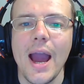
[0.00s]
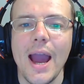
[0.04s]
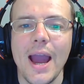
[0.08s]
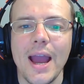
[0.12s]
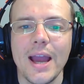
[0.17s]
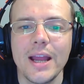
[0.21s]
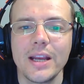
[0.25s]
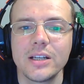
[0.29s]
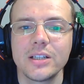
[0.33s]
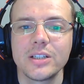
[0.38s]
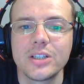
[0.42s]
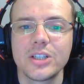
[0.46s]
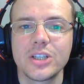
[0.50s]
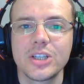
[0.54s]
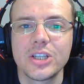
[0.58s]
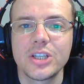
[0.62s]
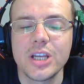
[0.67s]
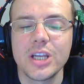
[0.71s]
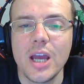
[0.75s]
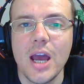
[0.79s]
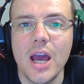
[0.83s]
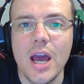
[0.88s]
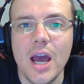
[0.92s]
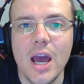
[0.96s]
And
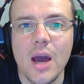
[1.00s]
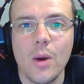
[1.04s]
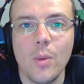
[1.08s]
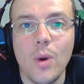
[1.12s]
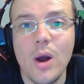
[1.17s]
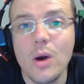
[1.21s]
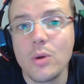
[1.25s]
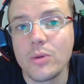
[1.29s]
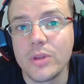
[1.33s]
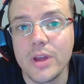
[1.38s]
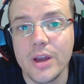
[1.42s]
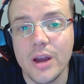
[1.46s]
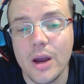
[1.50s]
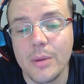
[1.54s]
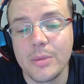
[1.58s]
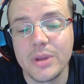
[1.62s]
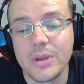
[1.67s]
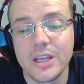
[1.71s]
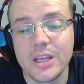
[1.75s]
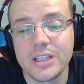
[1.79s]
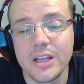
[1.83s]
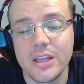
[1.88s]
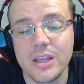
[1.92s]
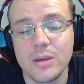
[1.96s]
well, I
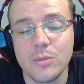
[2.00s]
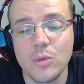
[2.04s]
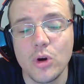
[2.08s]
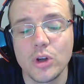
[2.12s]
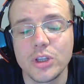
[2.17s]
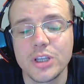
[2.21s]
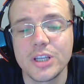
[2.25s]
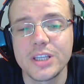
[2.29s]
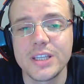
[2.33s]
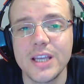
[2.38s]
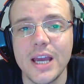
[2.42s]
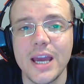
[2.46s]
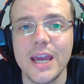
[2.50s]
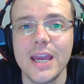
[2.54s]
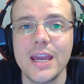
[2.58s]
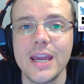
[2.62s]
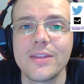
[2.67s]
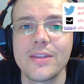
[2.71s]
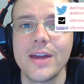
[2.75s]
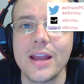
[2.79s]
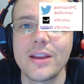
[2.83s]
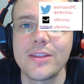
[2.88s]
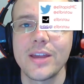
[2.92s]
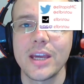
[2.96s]
mean, there's nothing more to
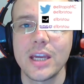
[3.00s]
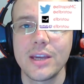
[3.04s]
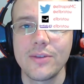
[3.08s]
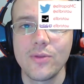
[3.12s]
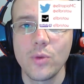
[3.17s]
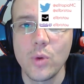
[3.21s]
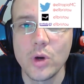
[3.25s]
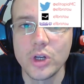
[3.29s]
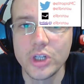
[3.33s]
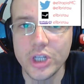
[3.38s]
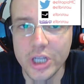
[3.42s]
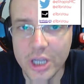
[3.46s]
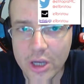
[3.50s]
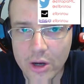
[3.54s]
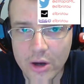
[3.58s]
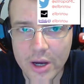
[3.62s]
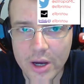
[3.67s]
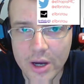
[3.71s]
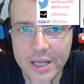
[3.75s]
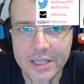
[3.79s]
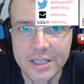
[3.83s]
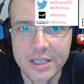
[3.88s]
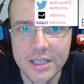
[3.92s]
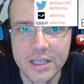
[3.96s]
say than thank you for watching,
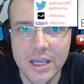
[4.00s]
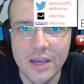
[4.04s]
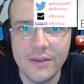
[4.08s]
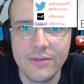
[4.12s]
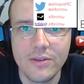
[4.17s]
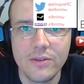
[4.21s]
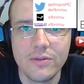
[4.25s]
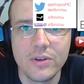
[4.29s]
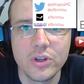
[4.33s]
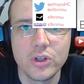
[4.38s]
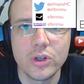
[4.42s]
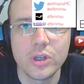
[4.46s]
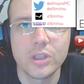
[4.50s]
guys. If you've